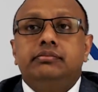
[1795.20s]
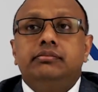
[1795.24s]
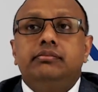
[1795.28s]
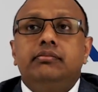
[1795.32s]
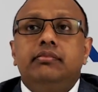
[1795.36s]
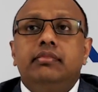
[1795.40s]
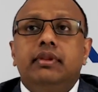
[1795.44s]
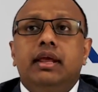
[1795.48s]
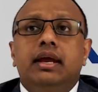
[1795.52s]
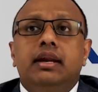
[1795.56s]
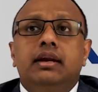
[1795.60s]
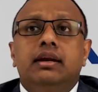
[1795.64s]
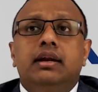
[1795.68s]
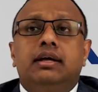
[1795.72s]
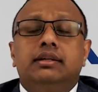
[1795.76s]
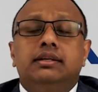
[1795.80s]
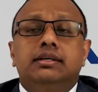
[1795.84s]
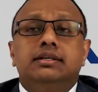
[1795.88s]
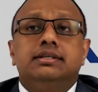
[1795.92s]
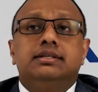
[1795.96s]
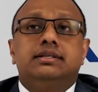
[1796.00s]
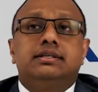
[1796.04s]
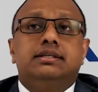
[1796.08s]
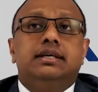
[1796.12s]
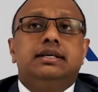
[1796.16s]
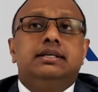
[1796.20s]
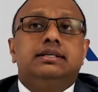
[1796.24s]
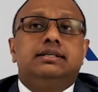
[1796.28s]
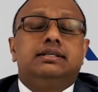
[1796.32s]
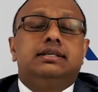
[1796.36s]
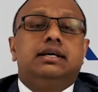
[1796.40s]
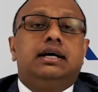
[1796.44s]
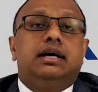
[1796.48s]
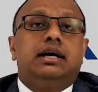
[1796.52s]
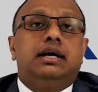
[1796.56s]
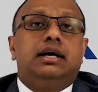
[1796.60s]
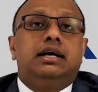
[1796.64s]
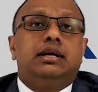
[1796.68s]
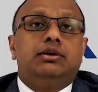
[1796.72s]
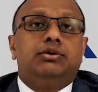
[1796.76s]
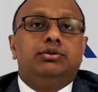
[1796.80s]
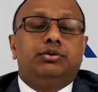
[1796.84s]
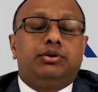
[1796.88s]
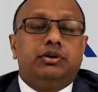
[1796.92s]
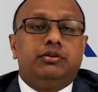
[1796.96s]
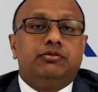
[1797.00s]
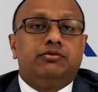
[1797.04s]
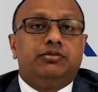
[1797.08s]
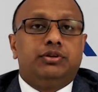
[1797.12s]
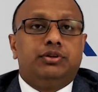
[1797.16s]
And other states are
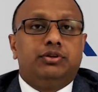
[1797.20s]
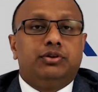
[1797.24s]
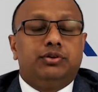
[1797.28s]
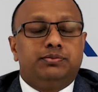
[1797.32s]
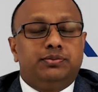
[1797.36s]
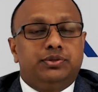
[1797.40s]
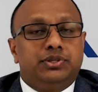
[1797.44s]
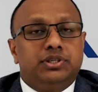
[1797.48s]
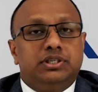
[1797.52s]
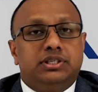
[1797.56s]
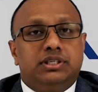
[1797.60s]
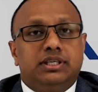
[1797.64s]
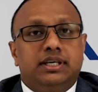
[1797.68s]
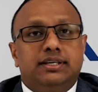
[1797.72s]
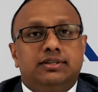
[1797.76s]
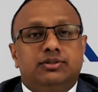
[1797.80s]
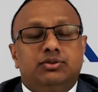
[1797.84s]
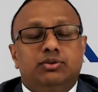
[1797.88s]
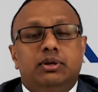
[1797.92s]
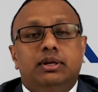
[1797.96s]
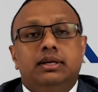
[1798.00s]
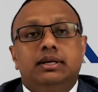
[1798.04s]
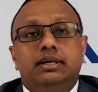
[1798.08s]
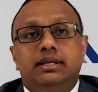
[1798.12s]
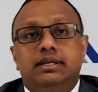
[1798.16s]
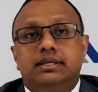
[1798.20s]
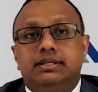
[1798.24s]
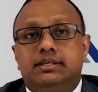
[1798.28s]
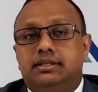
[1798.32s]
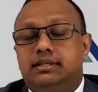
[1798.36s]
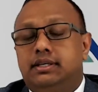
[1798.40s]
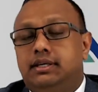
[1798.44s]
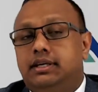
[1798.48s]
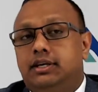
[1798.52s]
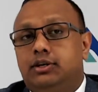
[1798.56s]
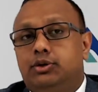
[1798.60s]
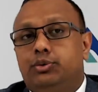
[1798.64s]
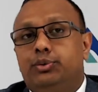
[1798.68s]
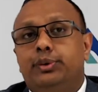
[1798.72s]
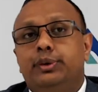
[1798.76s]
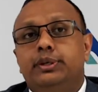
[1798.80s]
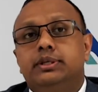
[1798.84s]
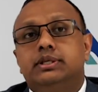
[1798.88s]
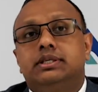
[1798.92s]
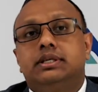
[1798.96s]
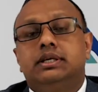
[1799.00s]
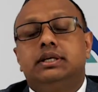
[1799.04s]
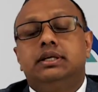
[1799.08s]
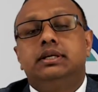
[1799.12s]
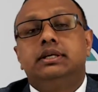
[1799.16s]
looking for the options as well. Yesterday,
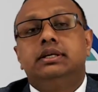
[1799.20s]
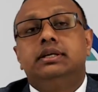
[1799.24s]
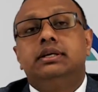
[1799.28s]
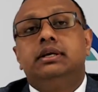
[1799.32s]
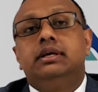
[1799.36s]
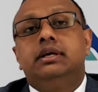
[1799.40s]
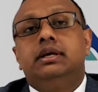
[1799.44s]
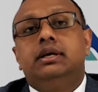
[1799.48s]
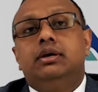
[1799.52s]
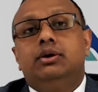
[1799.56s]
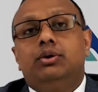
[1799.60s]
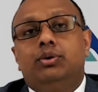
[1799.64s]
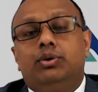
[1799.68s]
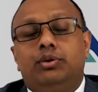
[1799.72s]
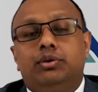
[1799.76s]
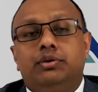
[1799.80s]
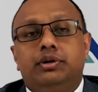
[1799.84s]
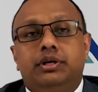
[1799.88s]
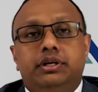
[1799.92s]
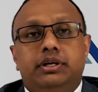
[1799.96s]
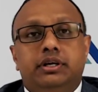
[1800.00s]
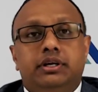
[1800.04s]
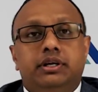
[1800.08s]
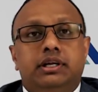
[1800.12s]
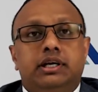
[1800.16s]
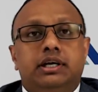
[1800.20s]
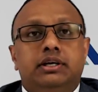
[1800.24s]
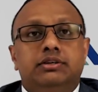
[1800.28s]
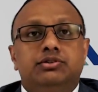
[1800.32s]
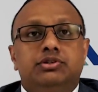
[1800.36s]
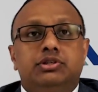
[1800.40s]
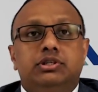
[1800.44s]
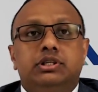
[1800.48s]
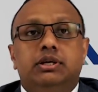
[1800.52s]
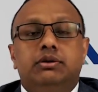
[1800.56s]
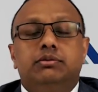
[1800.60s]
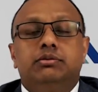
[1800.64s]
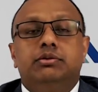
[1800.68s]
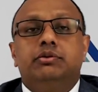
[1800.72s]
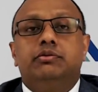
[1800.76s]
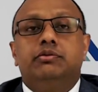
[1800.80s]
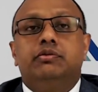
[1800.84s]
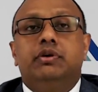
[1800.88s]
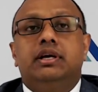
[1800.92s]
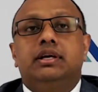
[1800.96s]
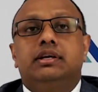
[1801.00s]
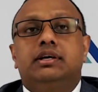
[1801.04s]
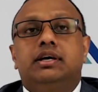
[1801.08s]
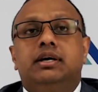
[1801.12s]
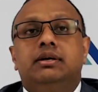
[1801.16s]
Queensland already announced they would
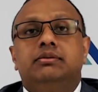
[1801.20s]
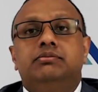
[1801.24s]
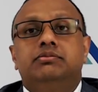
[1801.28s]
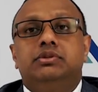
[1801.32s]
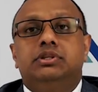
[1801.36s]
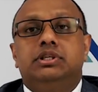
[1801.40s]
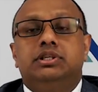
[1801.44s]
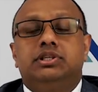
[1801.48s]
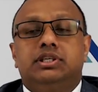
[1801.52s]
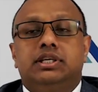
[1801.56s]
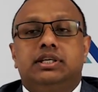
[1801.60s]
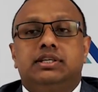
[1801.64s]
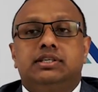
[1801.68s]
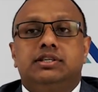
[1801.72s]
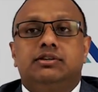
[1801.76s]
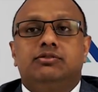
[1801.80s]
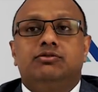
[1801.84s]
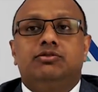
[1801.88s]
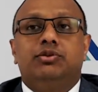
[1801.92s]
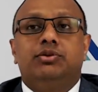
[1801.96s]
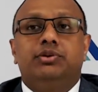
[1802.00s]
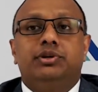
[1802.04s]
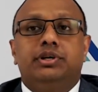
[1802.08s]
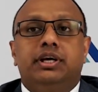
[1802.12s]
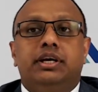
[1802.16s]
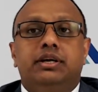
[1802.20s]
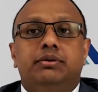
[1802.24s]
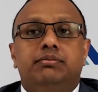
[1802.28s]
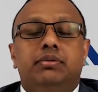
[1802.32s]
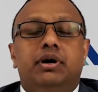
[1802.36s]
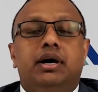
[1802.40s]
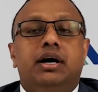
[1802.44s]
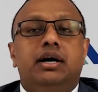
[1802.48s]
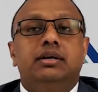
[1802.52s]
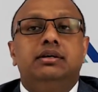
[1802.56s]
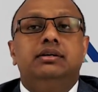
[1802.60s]
welcome the Section 48 BARD